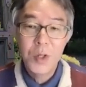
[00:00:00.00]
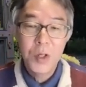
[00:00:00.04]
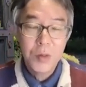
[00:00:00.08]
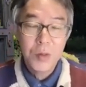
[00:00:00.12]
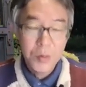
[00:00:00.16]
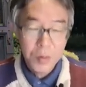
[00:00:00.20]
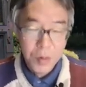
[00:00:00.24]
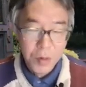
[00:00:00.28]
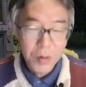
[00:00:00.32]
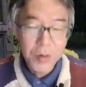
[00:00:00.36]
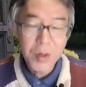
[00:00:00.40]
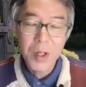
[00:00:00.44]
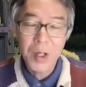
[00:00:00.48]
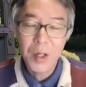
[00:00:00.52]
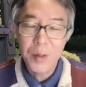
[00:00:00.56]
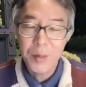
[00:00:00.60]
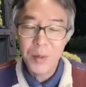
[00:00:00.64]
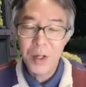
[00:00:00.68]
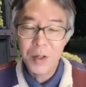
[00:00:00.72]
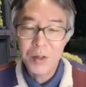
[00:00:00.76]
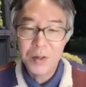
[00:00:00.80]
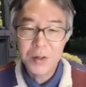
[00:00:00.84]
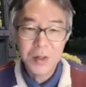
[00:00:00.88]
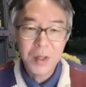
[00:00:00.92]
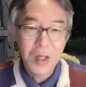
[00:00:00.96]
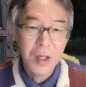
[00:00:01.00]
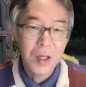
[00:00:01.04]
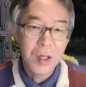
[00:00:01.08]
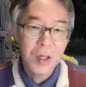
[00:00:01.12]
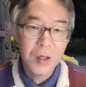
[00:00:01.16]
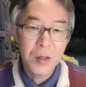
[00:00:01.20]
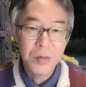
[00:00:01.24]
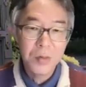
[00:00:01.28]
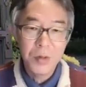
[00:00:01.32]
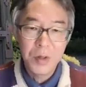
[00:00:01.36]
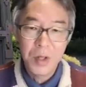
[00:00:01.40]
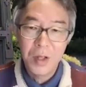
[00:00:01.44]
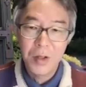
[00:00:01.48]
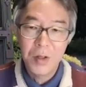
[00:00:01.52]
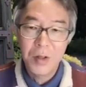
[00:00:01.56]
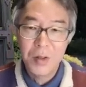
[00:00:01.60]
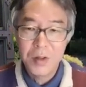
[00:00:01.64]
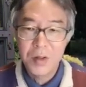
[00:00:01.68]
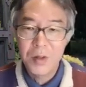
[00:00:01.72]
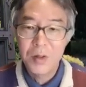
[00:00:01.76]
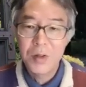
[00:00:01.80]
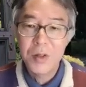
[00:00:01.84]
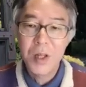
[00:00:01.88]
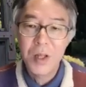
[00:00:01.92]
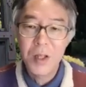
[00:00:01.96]
worry about weird
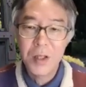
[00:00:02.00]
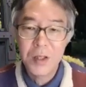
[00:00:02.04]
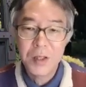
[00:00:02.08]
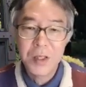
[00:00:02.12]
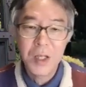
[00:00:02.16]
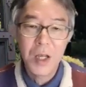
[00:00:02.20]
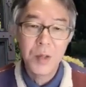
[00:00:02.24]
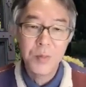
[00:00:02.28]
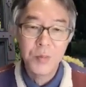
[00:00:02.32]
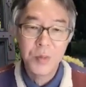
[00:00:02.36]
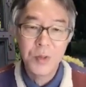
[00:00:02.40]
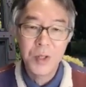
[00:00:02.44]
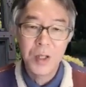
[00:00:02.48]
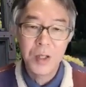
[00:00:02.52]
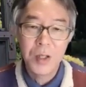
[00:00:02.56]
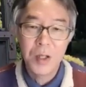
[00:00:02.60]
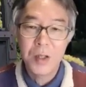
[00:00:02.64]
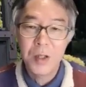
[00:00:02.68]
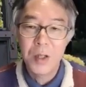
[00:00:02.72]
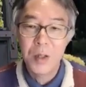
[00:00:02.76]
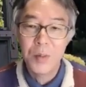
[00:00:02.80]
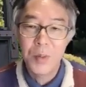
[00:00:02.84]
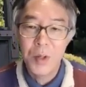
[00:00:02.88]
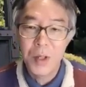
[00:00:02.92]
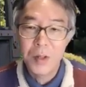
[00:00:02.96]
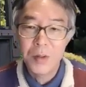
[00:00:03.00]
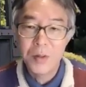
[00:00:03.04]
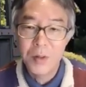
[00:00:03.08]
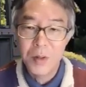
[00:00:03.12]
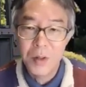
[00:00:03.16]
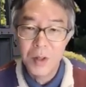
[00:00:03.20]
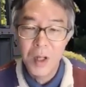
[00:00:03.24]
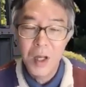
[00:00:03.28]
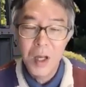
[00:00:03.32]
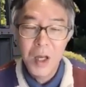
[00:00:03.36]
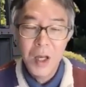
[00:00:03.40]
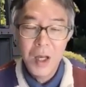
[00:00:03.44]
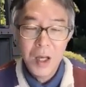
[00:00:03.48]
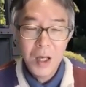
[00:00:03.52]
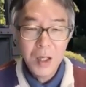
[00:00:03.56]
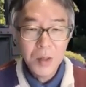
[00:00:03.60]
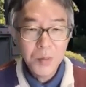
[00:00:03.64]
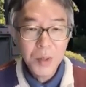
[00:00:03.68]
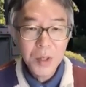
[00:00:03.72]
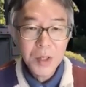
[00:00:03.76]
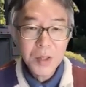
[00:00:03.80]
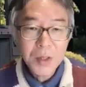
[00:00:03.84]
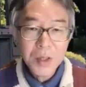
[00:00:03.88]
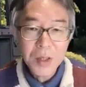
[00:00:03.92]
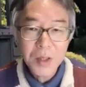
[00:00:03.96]
things happening at the boundary. And
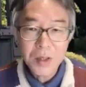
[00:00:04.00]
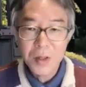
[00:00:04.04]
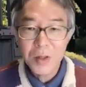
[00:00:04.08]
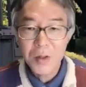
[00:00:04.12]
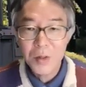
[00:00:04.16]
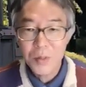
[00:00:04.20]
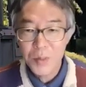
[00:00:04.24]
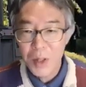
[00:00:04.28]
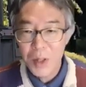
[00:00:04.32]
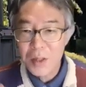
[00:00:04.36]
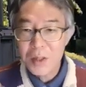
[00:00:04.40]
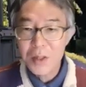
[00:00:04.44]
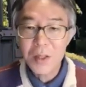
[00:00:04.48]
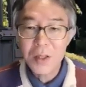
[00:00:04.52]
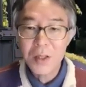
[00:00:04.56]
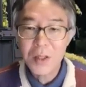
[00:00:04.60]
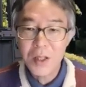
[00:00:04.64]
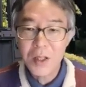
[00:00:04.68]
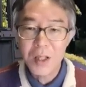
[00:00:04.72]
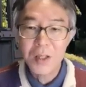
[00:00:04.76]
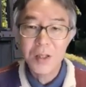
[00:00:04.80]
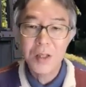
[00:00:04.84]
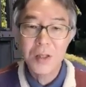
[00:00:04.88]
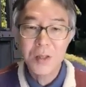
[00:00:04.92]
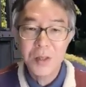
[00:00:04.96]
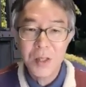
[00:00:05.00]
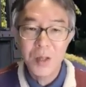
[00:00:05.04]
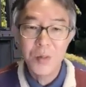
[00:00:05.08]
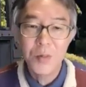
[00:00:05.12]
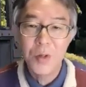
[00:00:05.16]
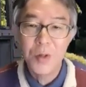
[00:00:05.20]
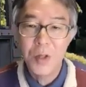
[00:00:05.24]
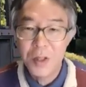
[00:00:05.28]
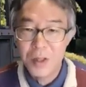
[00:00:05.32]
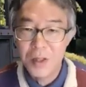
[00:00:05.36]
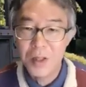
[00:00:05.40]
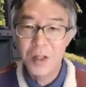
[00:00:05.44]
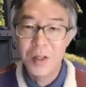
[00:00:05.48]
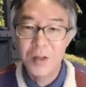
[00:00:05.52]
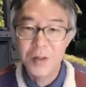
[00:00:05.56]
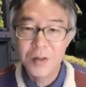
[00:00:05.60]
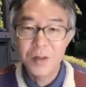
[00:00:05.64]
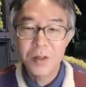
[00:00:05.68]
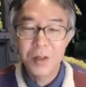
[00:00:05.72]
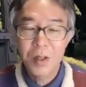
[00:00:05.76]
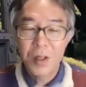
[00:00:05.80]
you basically get the same result